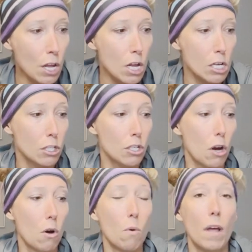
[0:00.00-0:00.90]

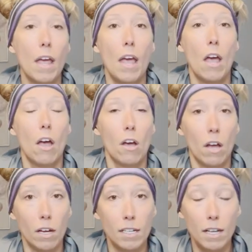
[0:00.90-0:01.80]
So
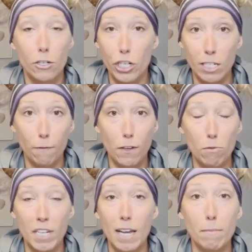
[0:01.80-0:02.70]
just a few
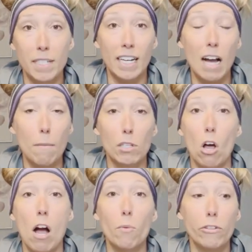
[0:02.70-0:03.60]
tips that come
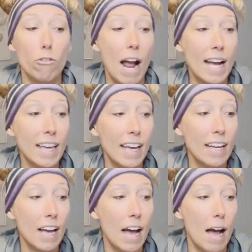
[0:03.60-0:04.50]
along with tracking.
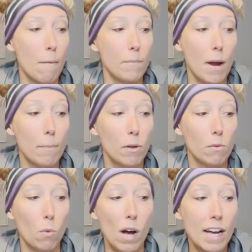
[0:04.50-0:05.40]
Number
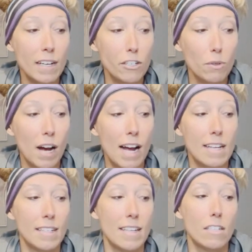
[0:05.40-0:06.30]
one, you
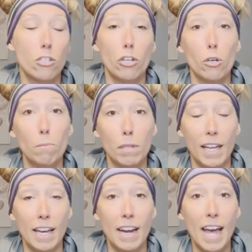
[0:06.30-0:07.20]
guys, is to
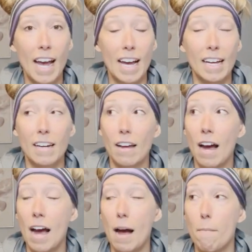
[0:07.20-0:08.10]
plan ahead.
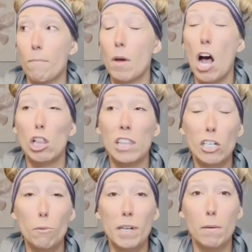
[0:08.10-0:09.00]
A
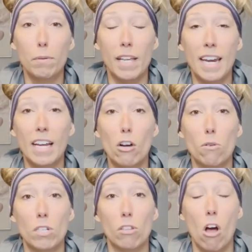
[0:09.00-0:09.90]
little bit of planning
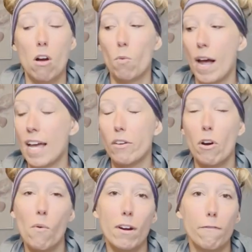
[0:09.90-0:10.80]
goes a long way. You
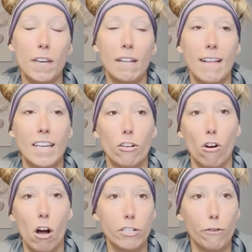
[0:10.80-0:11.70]
don't want to feel like you're
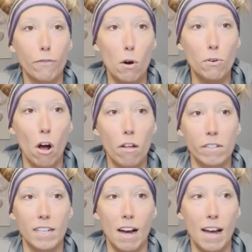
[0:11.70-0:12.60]
on your phone all the
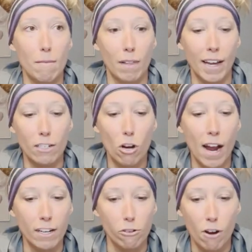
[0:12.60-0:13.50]
time, like
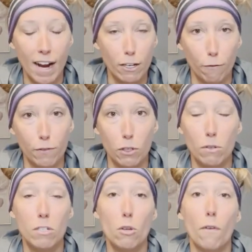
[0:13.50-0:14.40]
trying to track your
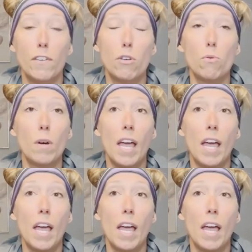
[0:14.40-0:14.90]
food. So if you